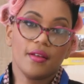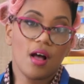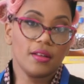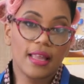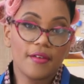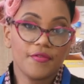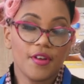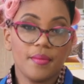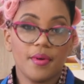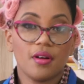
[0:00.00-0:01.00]
All that
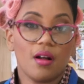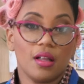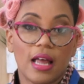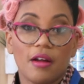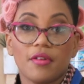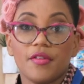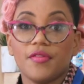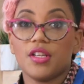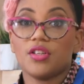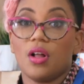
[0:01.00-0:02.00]
fiber, all that
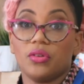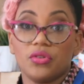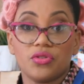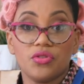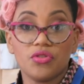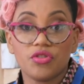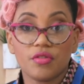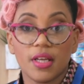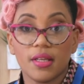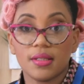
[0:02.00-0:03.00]
roughage, all those
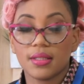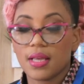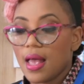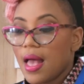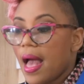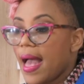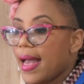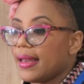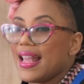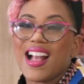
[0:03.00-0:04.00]
nutrients.
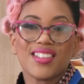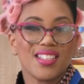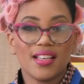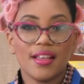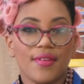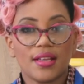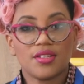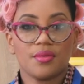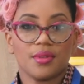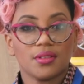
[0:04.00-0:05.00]
And I actually like
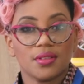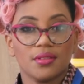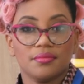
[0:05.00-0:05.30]
vegetables.